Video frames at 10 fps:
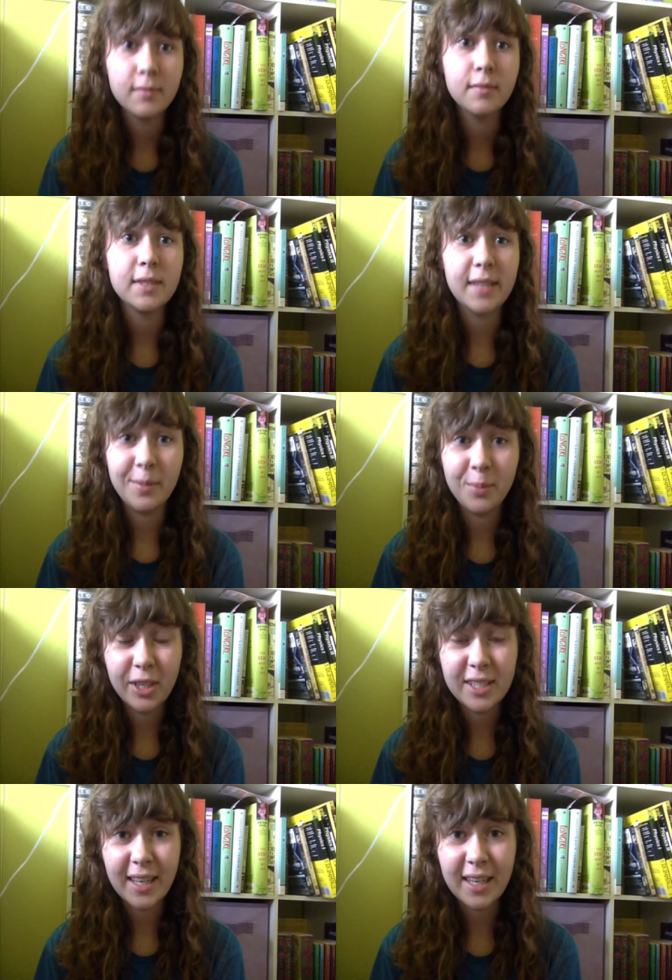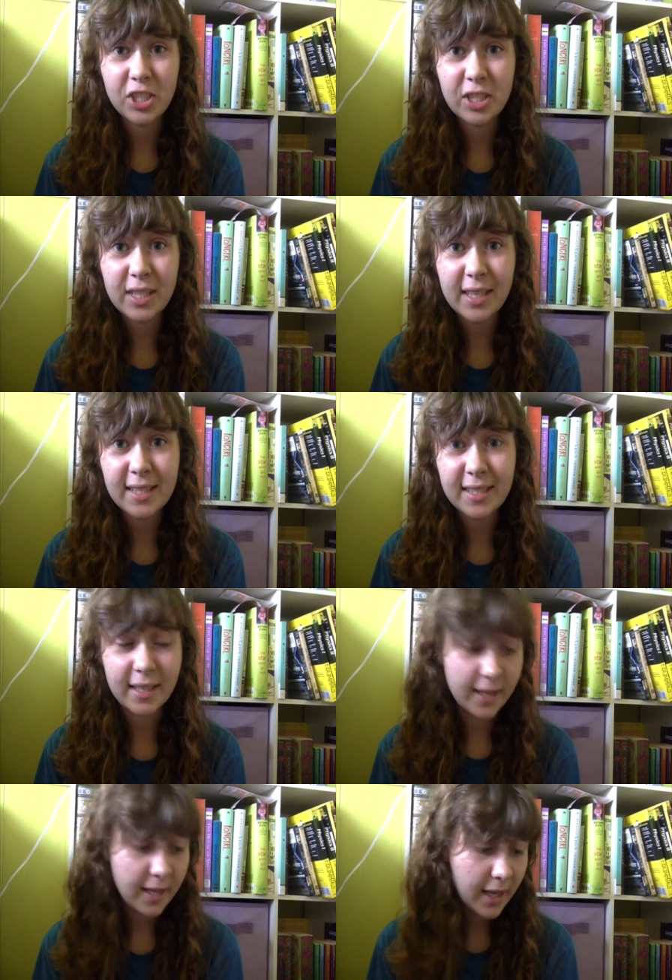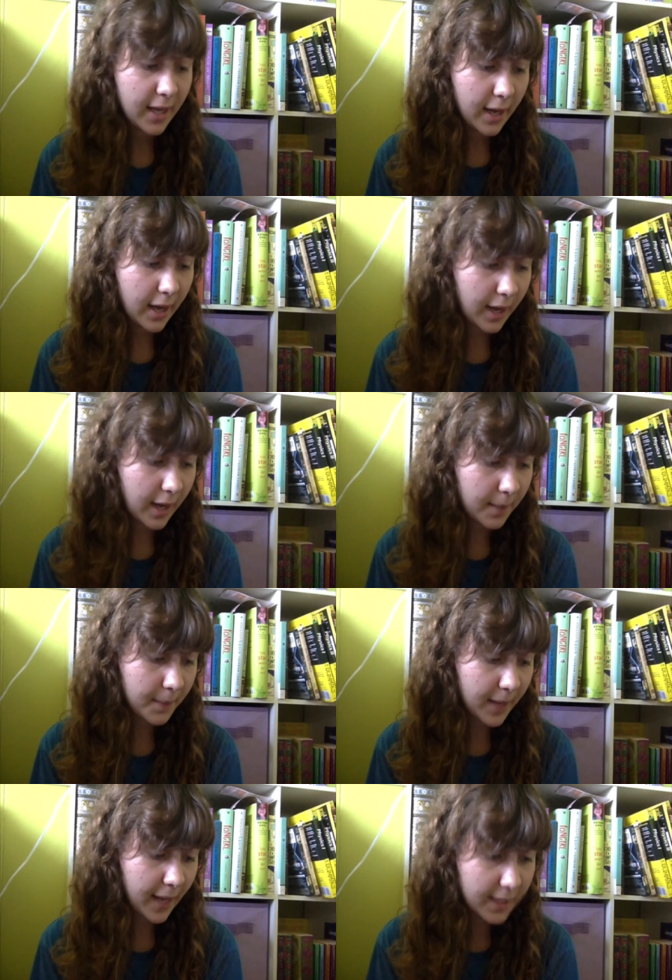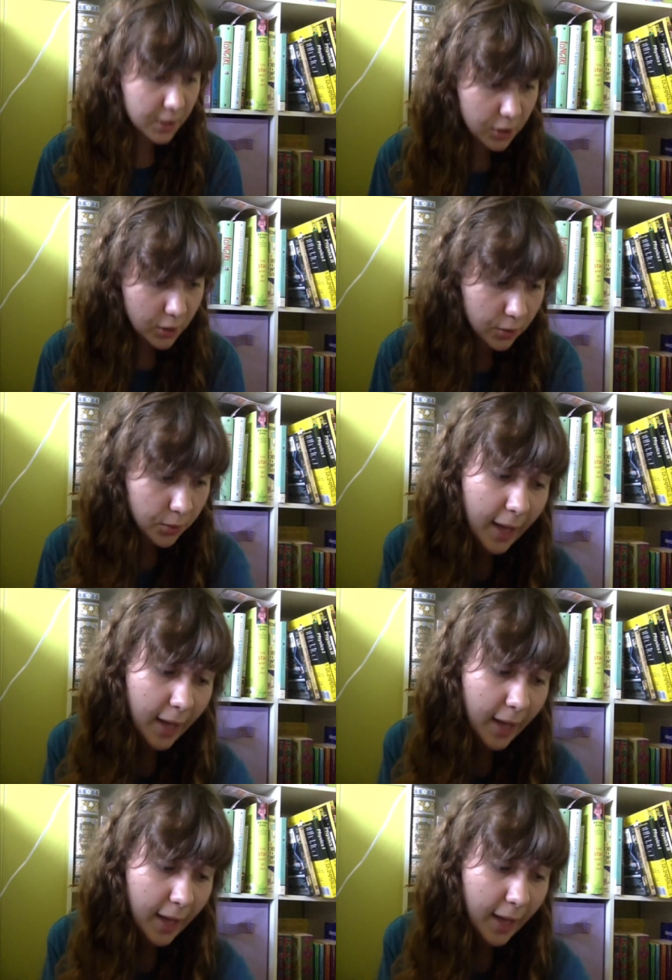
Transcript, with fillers: said books that I just listed? Um, I do.